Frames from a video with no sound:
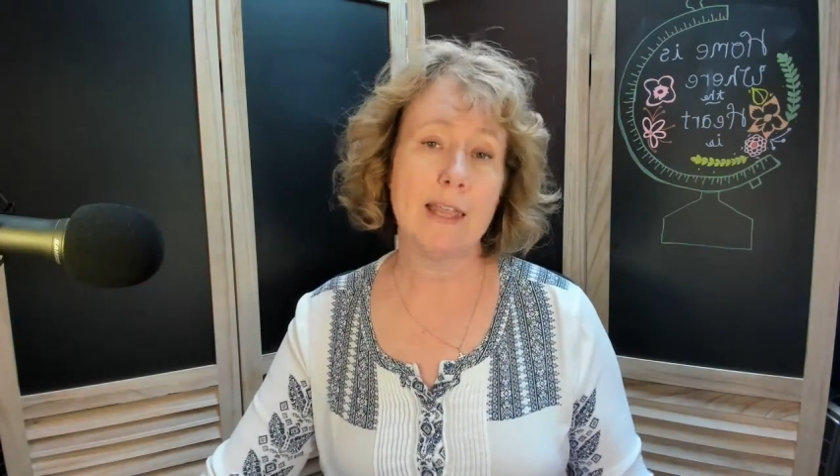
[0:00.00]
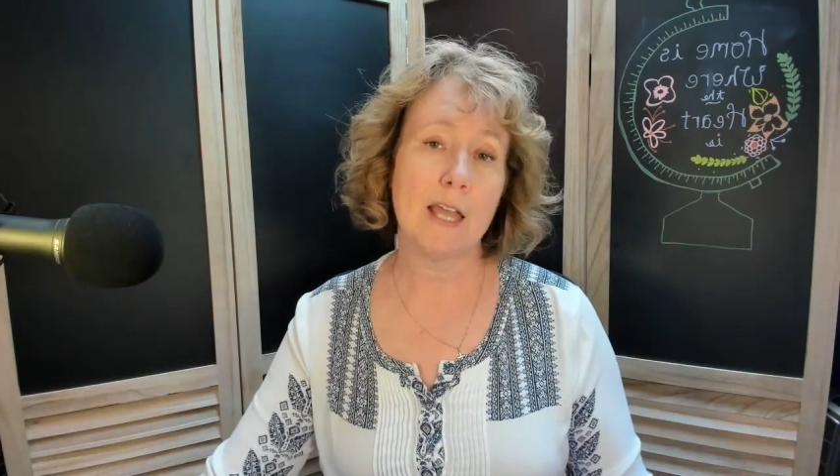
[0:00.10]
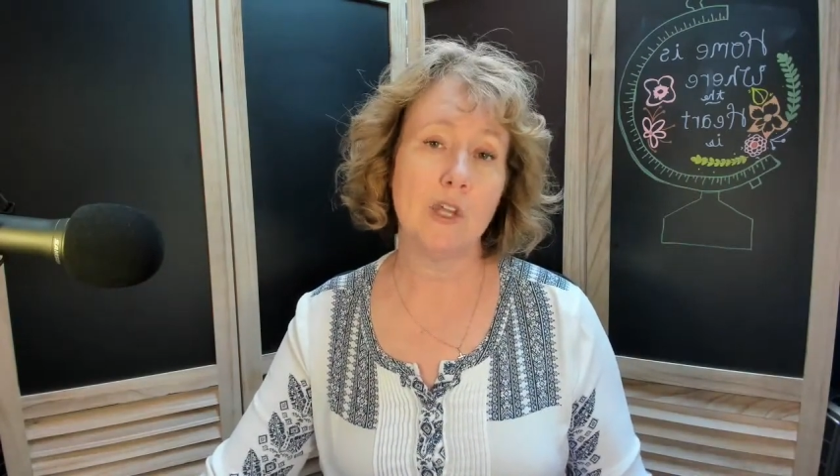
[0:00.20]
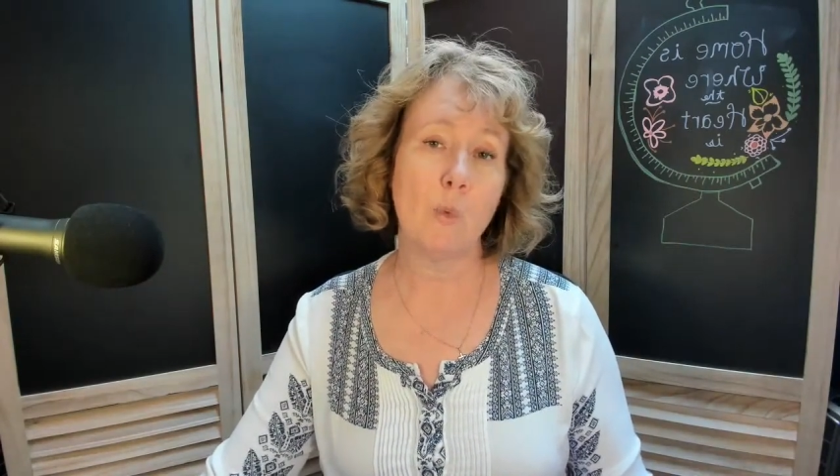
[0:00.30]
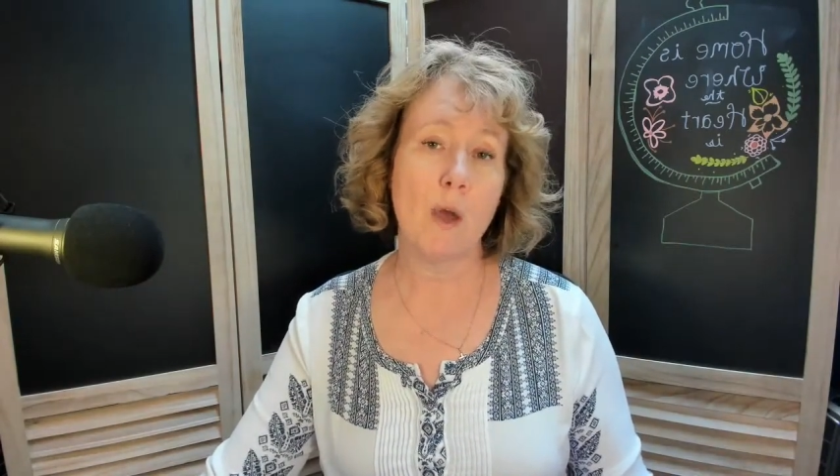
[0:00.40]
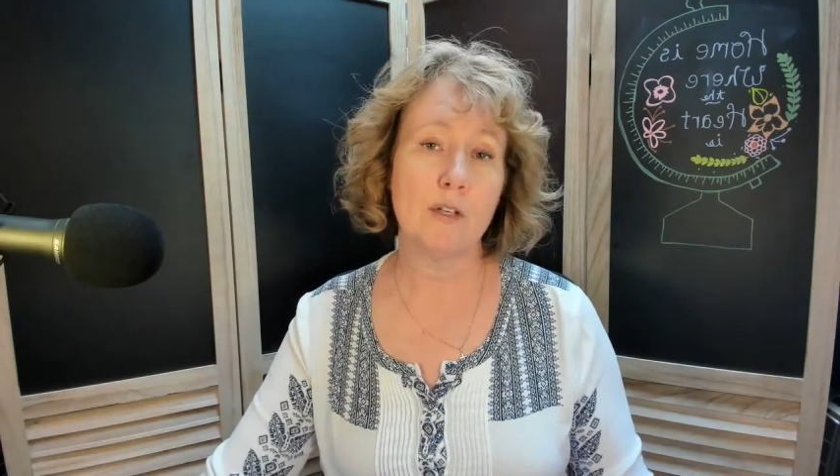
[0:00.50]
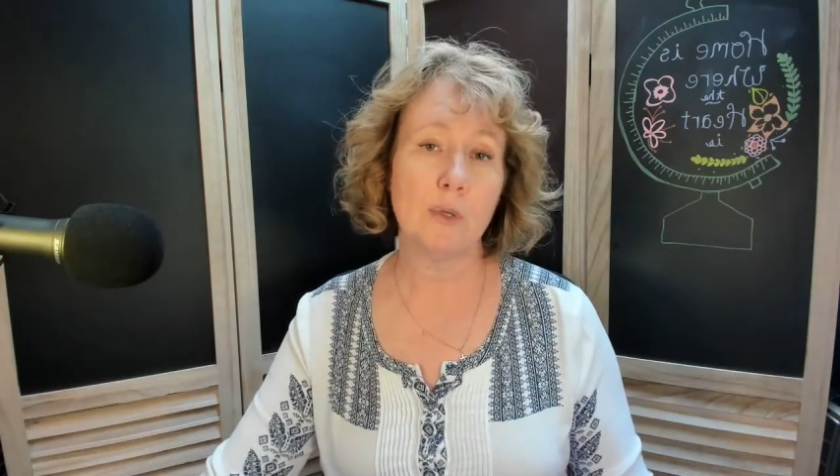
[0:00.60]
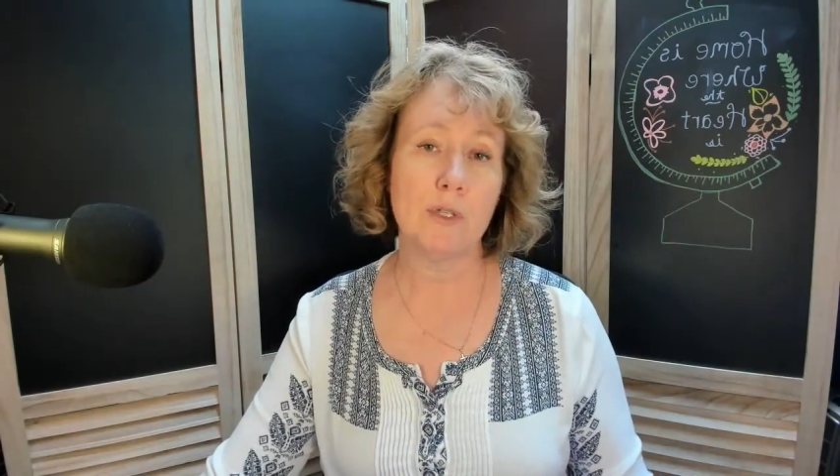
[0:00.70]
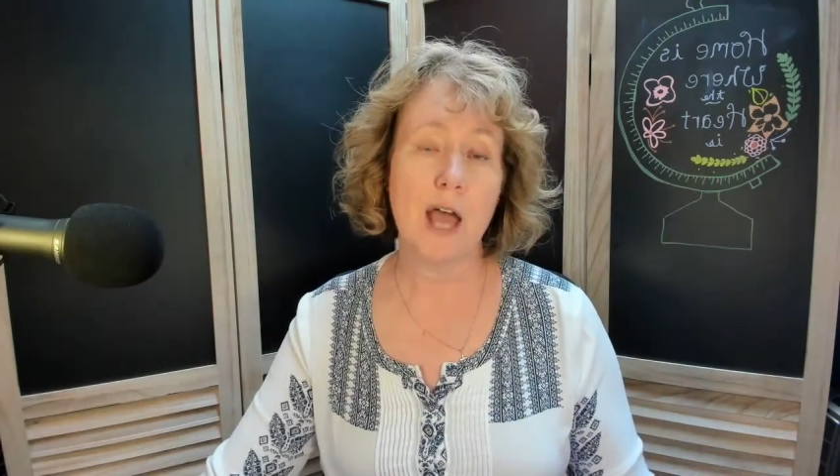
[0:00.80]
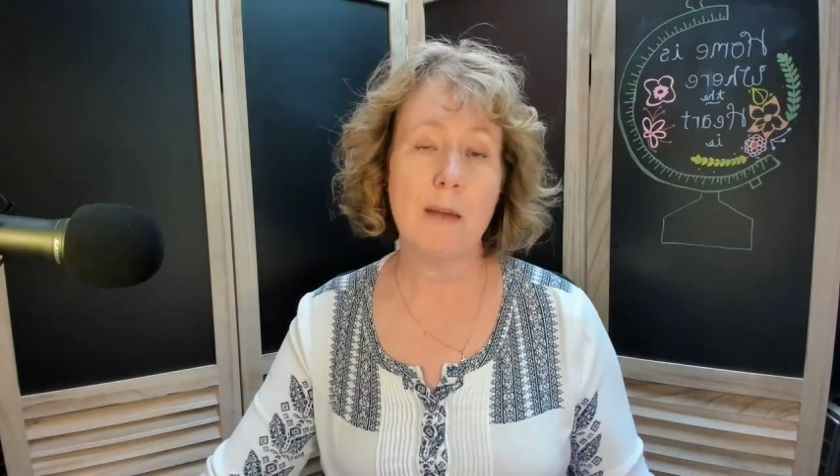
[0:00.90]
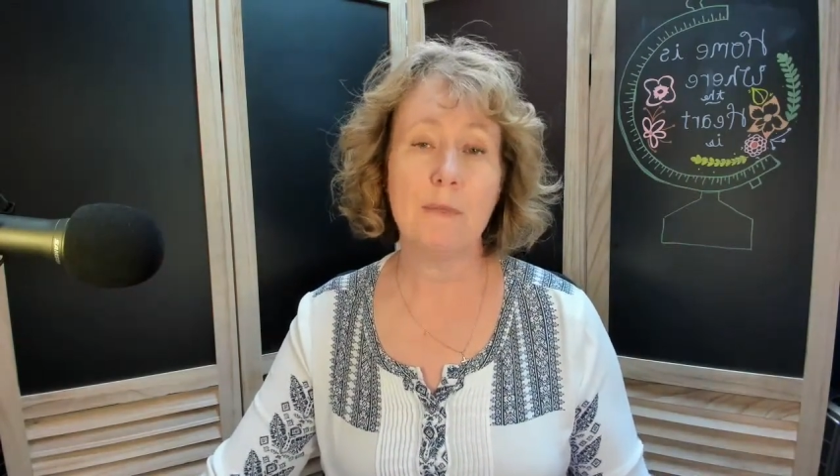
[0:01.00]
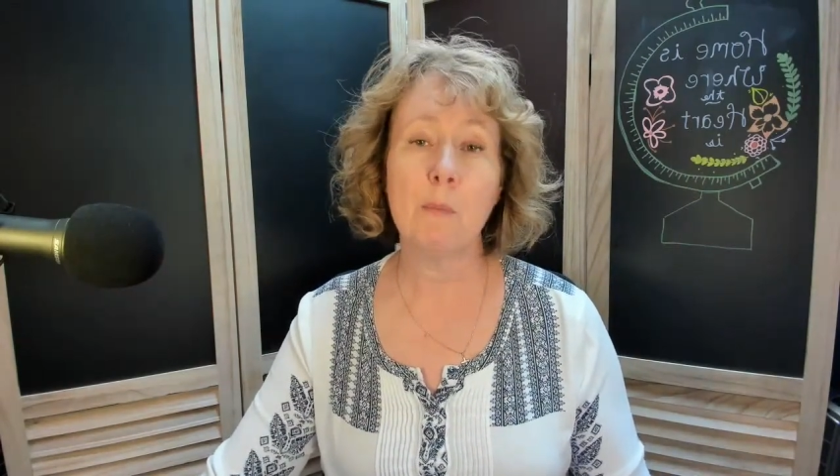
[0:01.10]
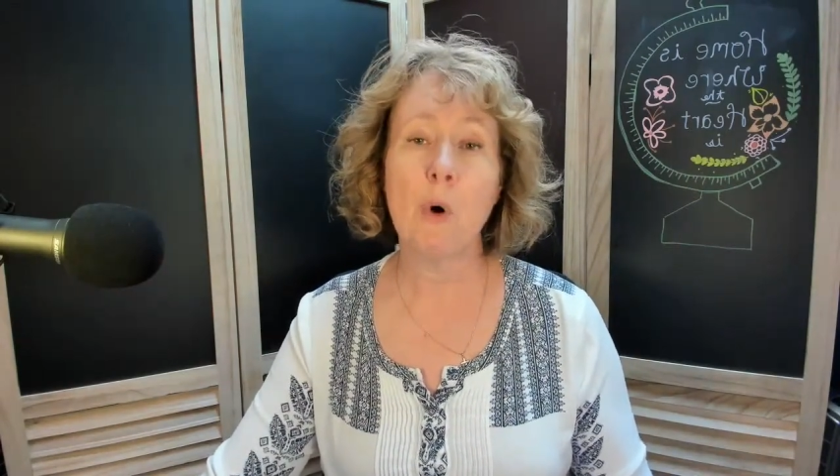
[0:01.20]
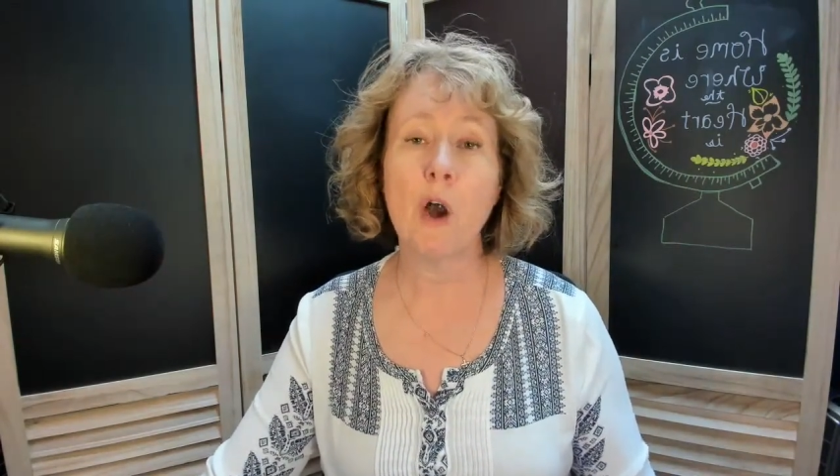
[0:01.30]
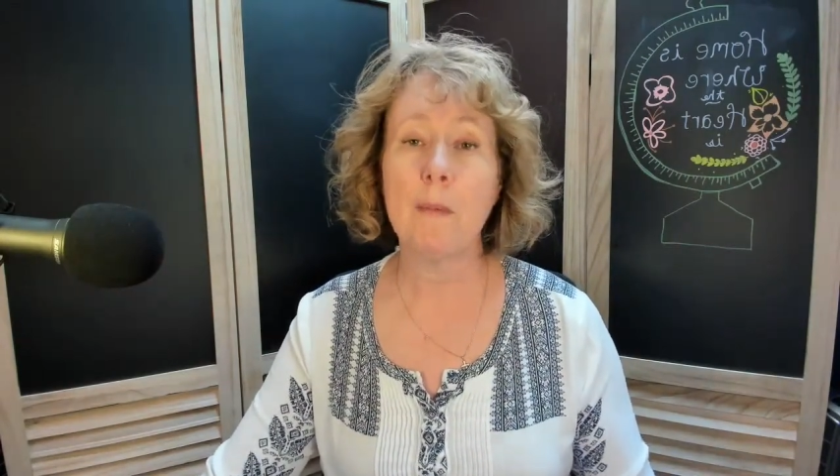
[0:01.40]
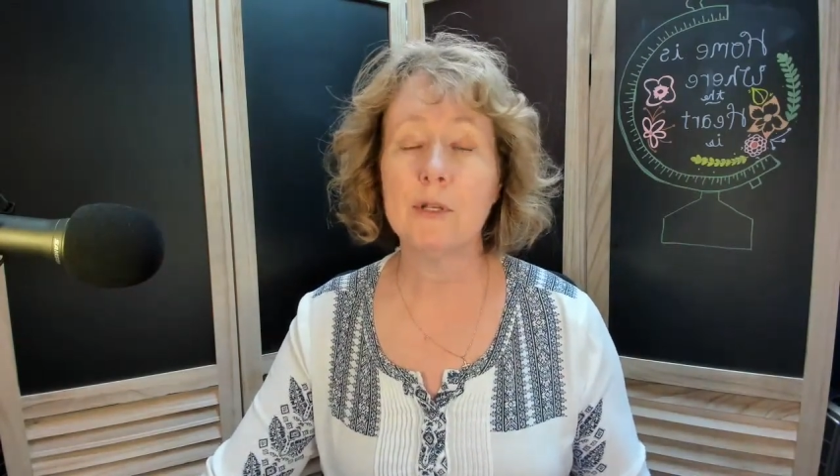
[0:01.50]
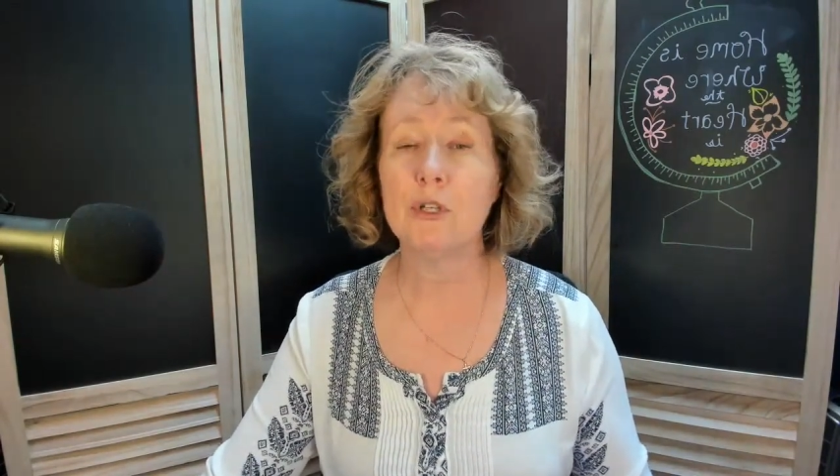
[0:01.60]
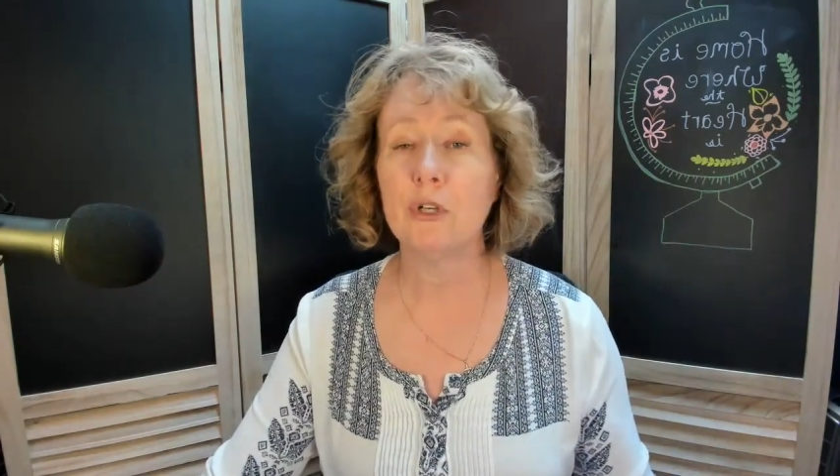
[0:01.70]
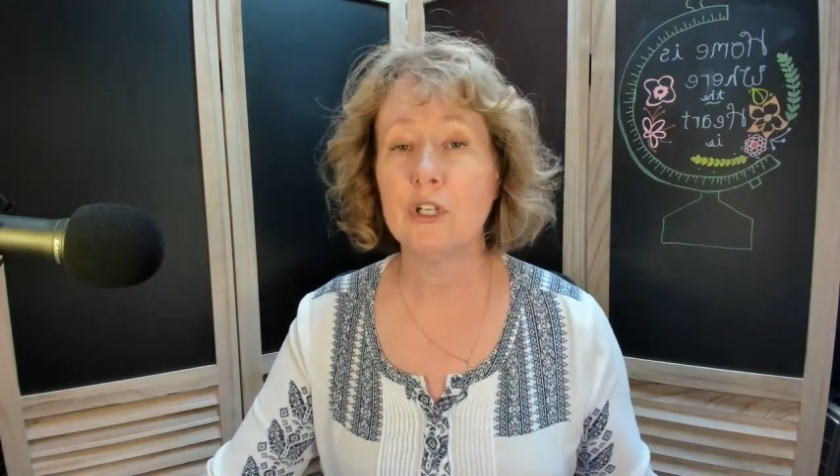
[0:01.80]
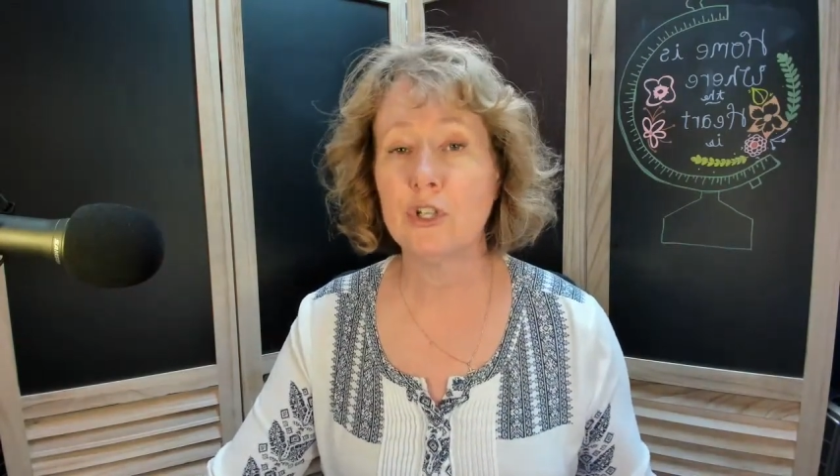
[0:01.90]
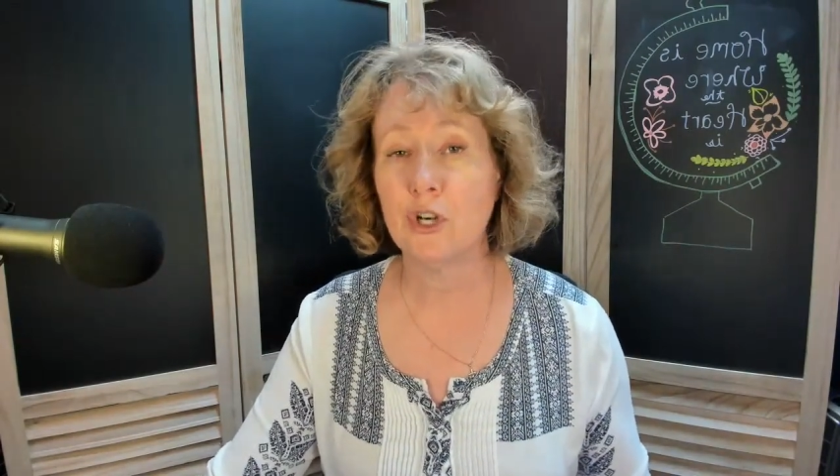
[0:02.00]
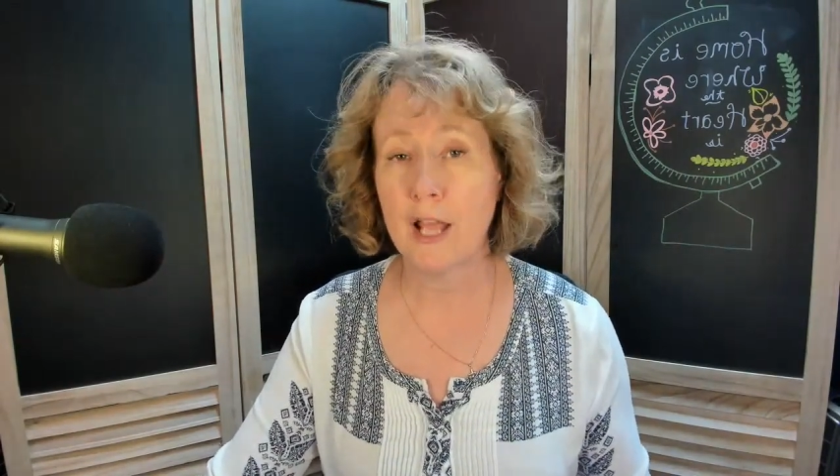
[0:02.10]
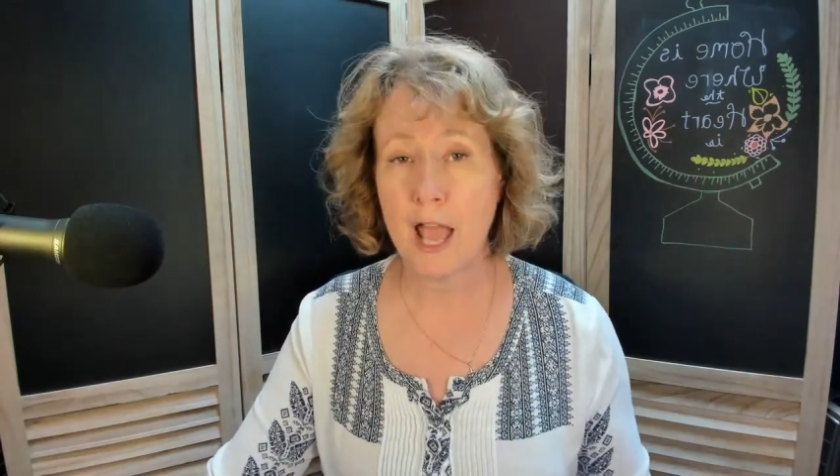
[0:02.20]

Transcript: that you want to adopt, the more opportunities you're going